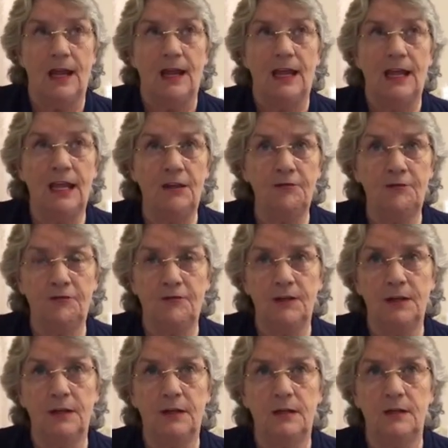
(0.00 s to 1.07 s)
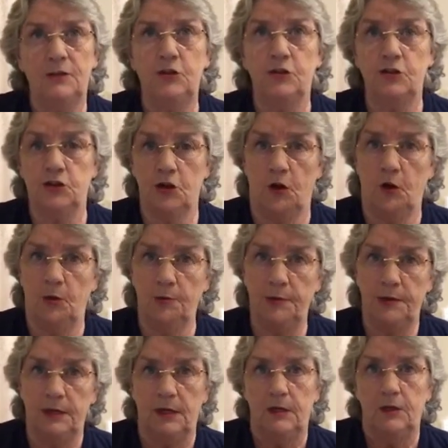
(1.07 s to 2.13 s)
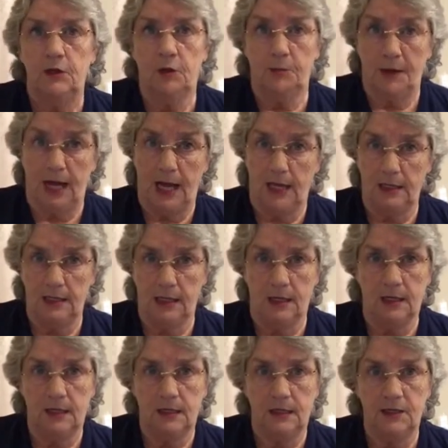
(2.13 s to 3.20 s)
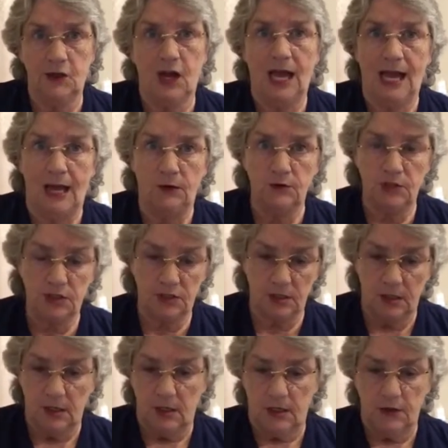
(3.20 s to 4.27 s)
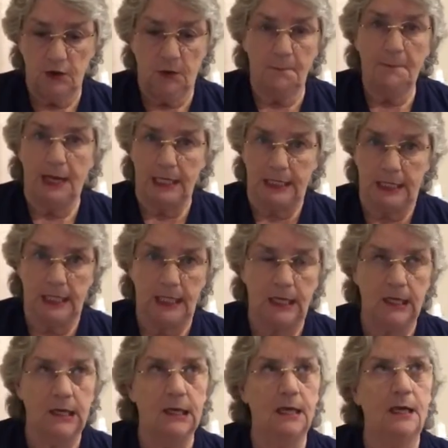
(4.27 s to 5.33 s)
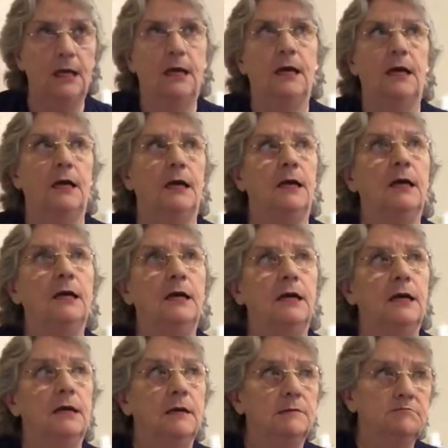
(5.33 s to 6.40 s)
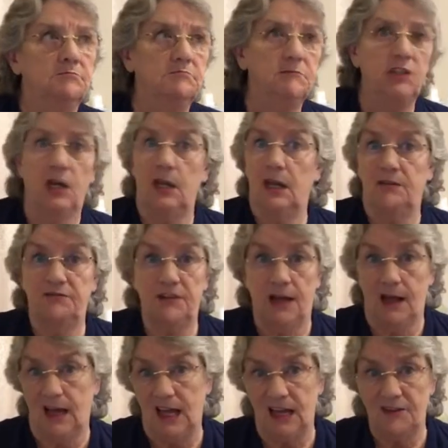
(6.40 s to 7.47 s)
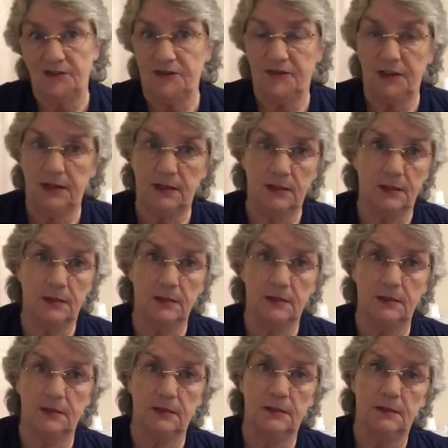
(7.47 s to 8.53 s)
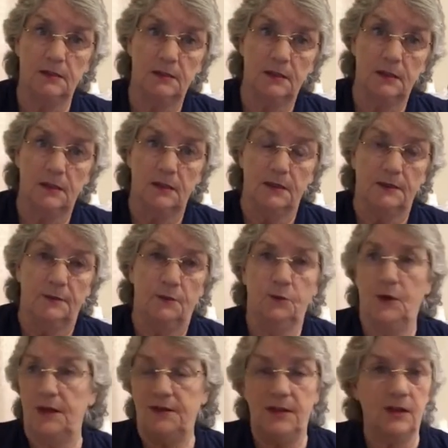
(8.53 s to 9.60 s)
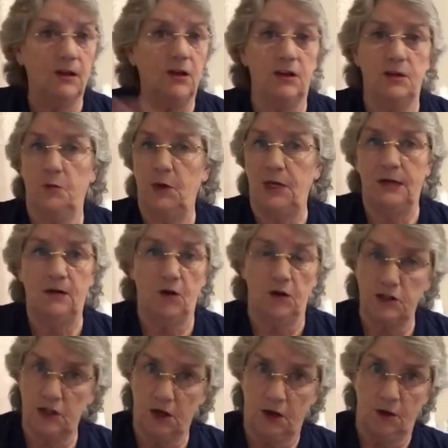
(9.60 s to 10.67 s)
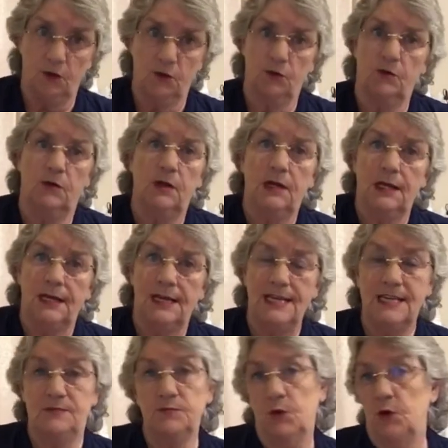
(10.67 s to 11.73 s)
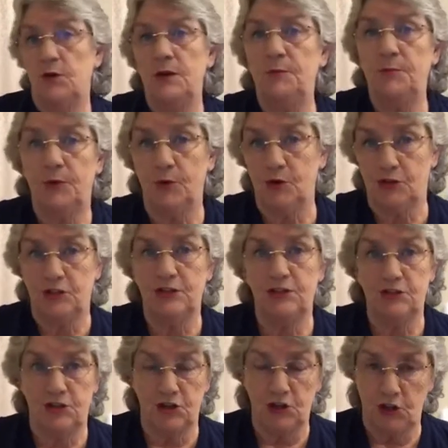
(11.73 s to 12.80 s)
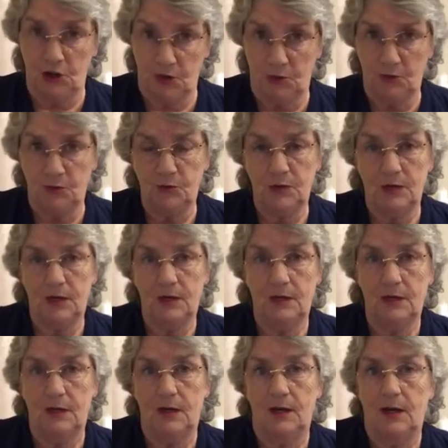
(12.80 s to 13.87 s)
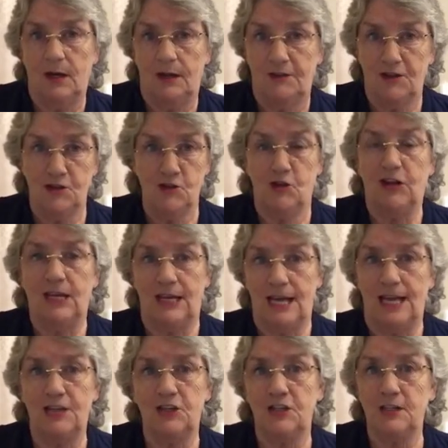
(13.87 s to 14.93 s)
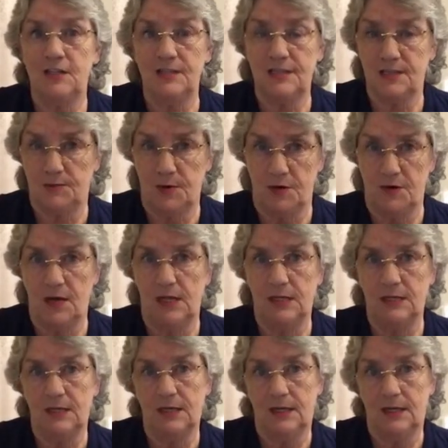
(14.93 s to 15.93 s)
If your job, your partner, your house, your money, your love life, whether you're going to win lotto, is more important to you than your connection to spirit,